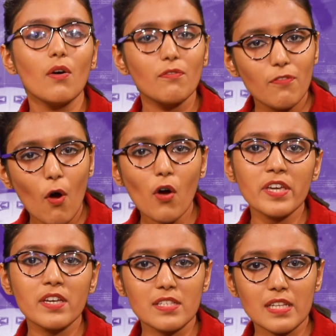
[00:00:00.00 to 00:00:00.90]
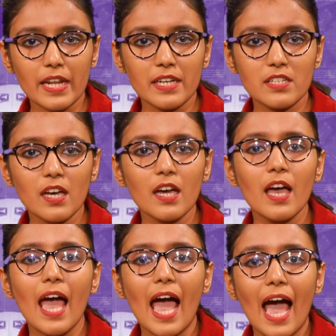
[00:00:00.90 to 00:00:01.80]
4 years later,
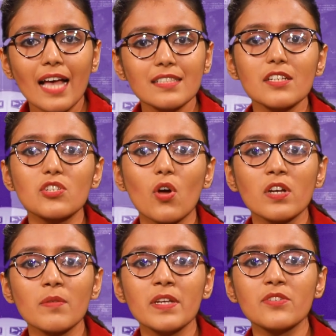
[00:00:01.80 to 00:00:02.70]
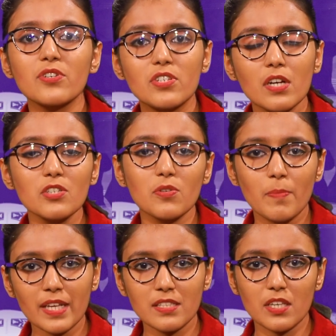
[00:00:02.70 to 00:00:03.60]
as the tournament returned to
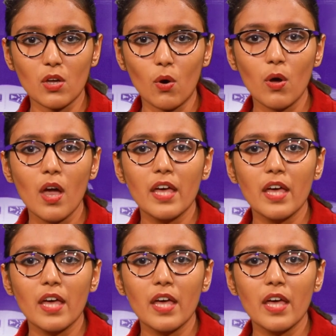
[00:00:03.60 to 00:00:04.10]
Mexico,